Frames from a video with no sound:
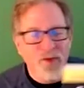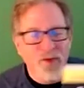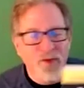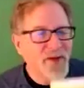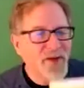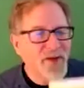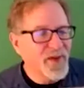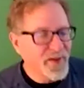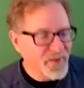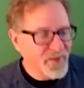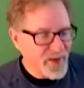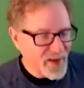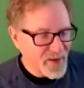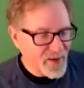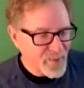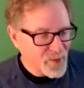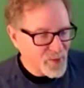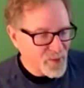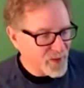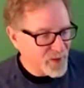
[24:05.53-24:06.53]
It's a
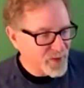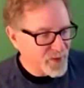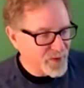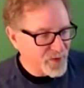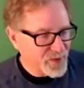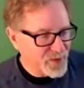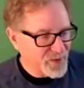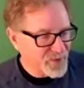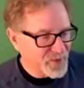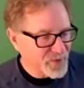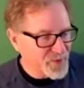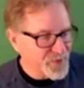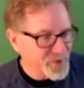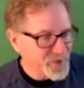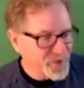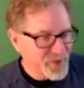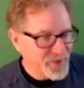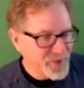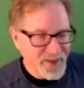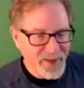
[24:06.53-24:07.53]
$25 book, and we're doing it
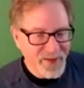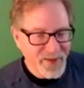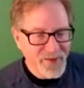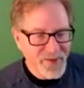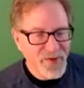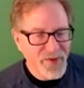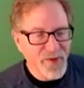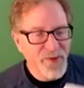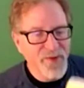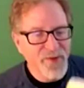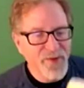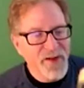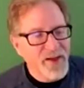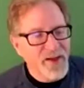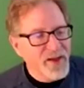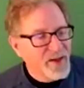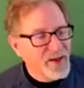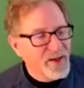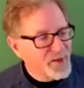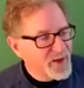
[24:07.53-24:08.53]
for $15. So
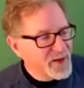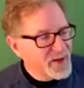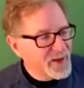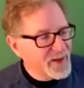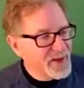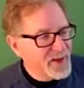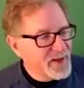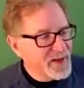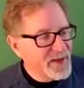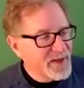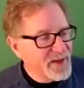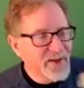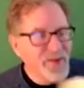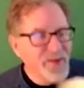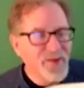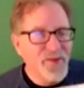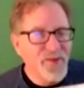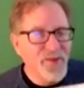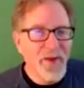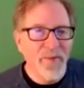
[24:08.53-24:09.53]
if
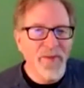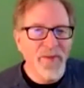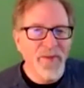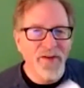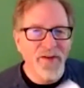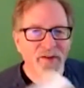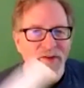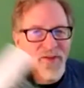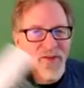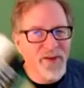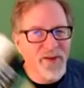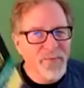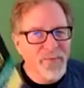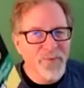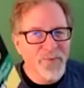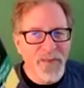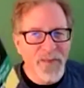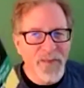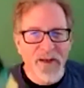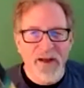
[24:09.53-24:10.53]
any listener might be
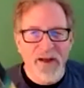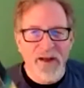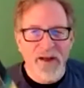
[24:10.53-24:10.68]
interested.